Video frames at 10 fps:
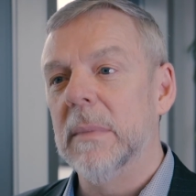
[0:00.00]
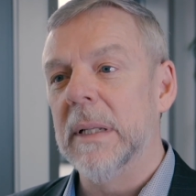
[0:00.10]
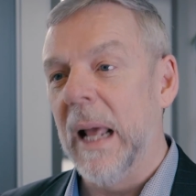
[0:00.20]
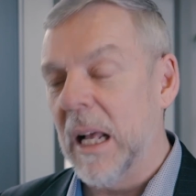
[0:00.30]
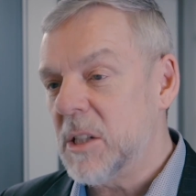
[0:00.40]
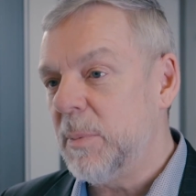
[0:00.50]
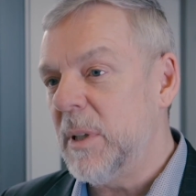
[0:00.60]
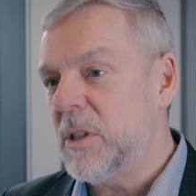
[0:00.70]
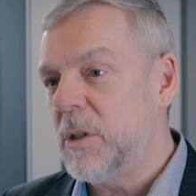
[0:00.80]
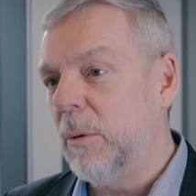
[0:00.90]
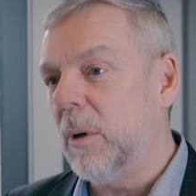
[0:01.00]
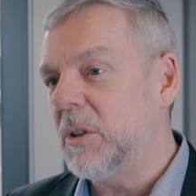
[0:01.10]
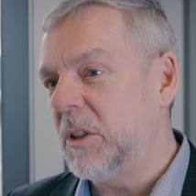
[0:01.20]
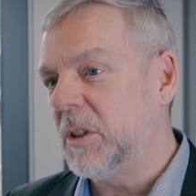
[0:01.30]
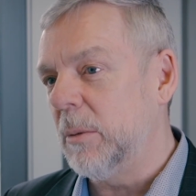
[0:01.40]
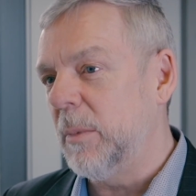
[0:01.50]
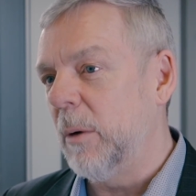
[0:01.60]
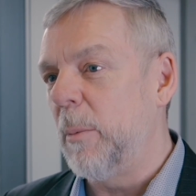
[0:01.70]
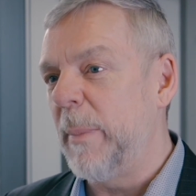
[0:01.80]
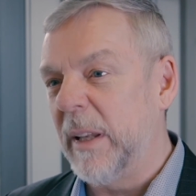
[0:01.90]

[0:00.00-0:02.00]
enhancements to our system that we'll be